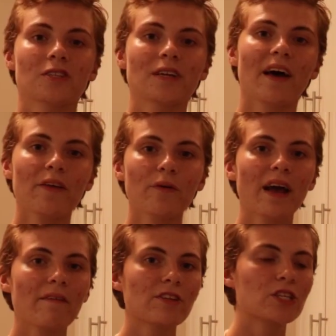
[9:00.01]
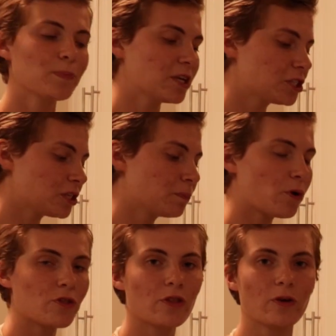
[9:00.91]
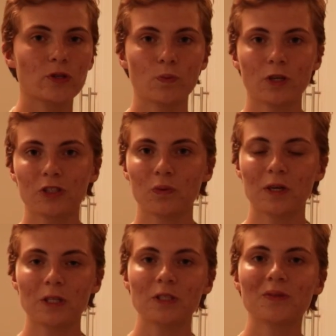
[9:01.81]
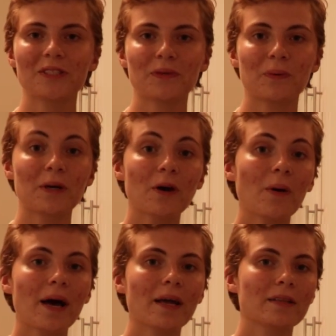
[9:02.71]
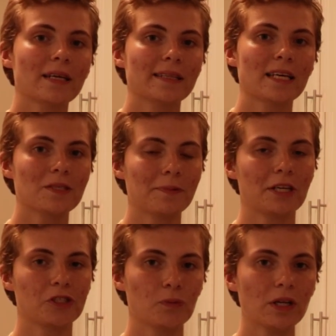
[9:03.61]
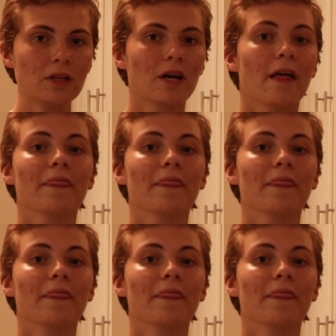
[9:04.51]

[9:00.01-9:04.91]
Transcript: So now that we have the spinach in both of those, what you'll want to do is you'll want to go ahead and let that spinach wilt.